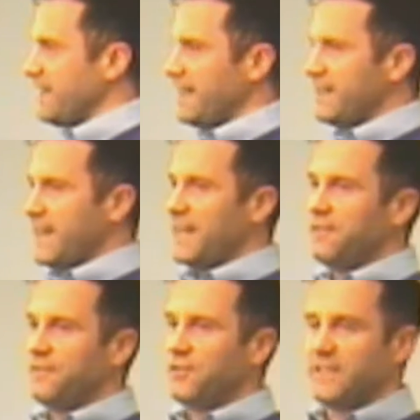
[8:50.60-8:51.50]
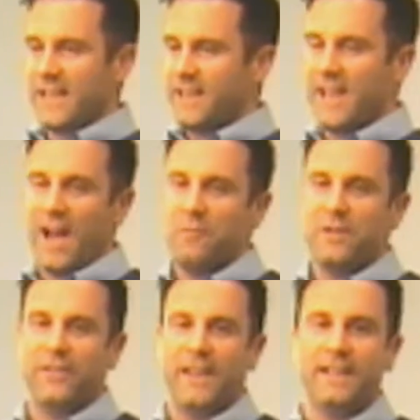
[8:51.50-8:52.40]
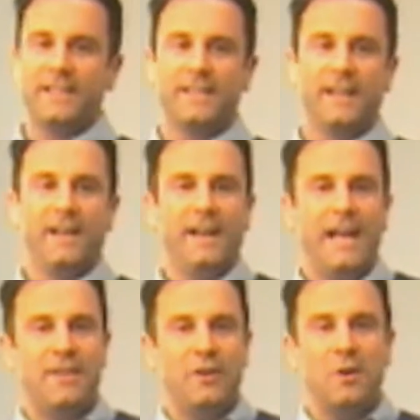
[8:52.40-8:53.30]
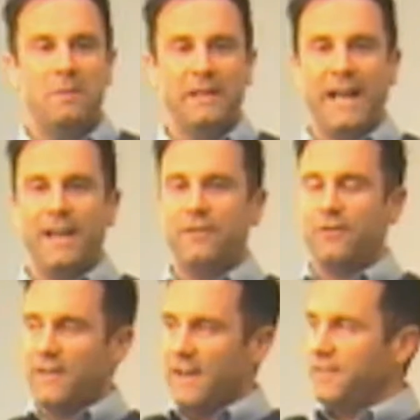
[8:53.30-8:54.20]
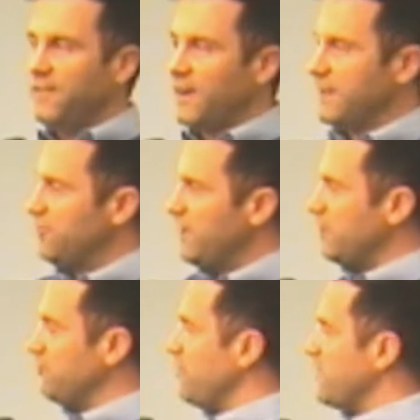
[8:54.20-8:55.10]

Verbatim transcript: and, and kind of just get on with things in the normal life if they've got drink or